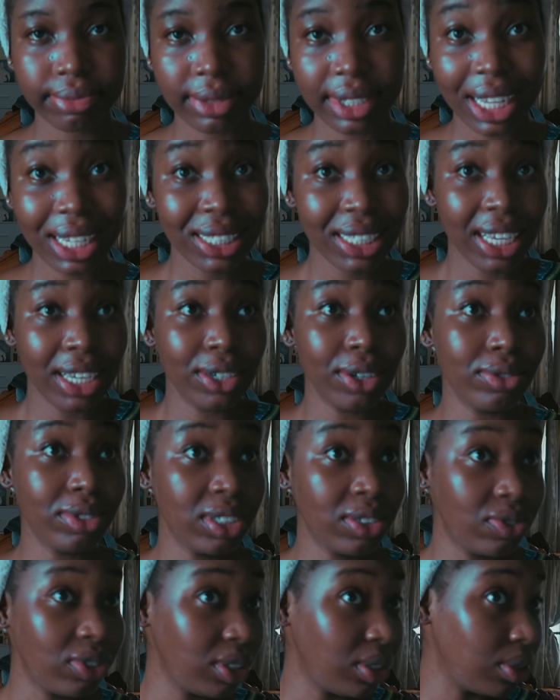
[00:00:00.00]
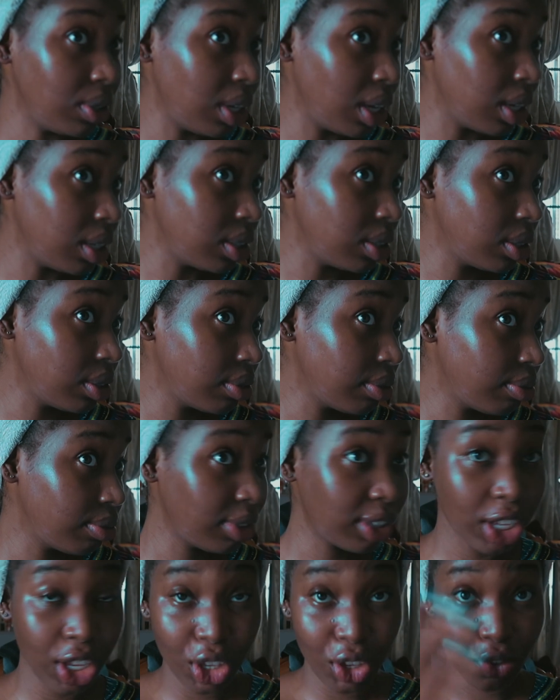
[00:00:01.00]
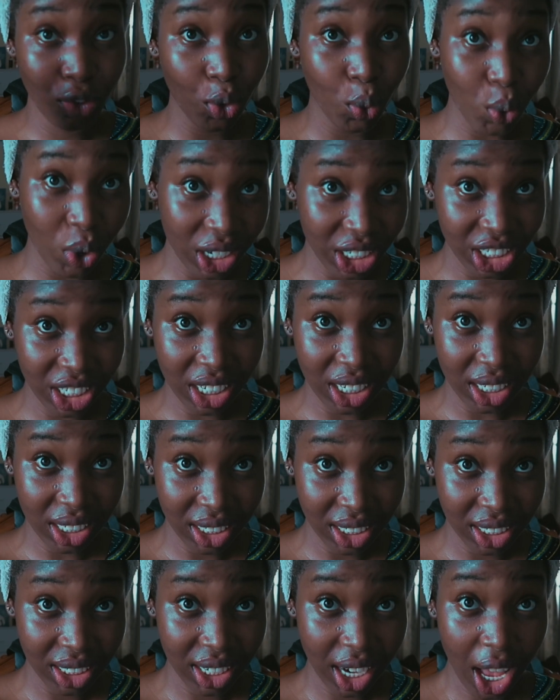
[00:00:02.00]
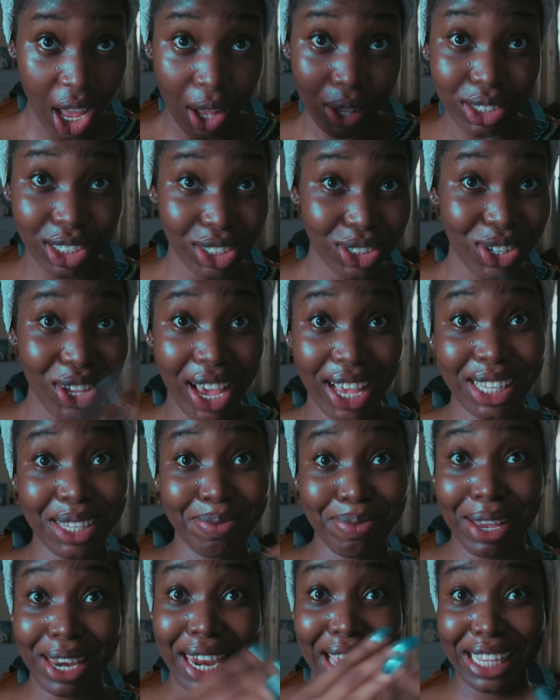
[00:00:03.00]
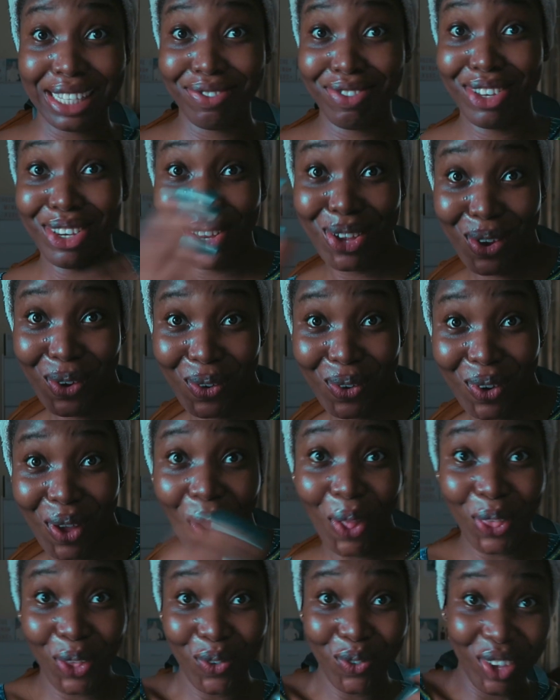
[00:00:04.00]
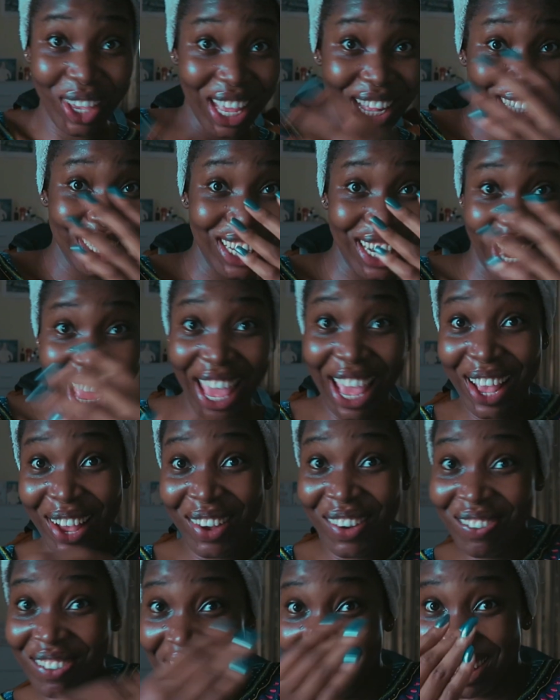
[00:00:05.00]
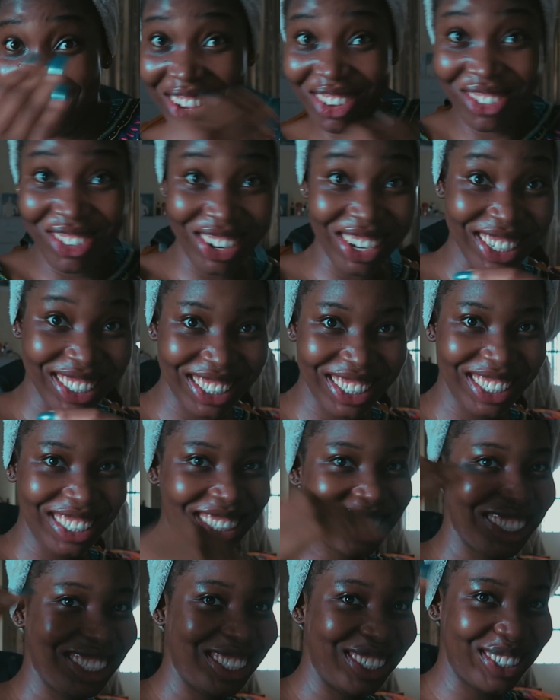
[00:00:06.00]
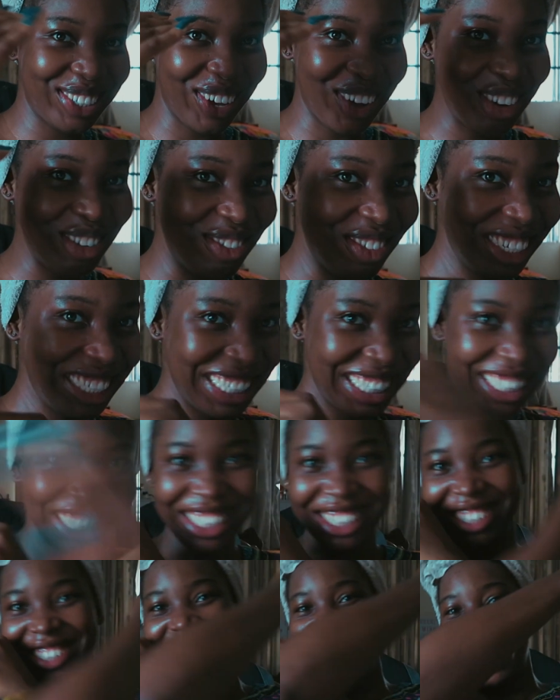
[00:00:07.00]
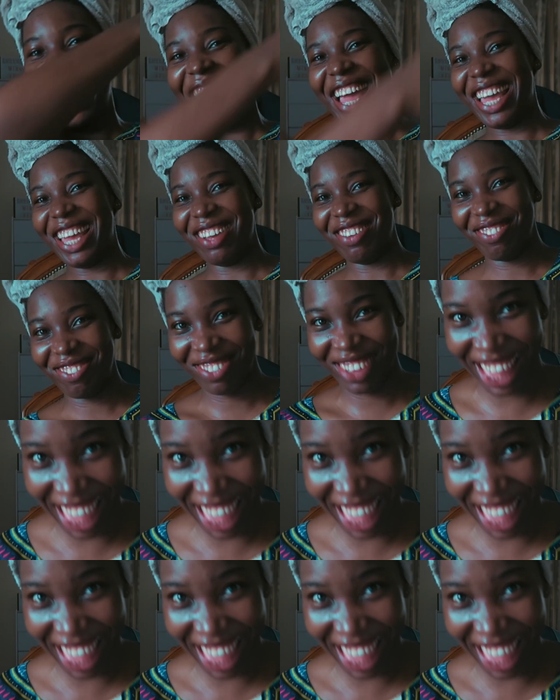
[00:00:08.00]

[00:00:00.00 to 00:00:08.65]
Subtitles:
That's the end of this video, guys. Thank you for watching. I'll see you guys in my next video. Don't forget to like, comment, and what? Subscribe.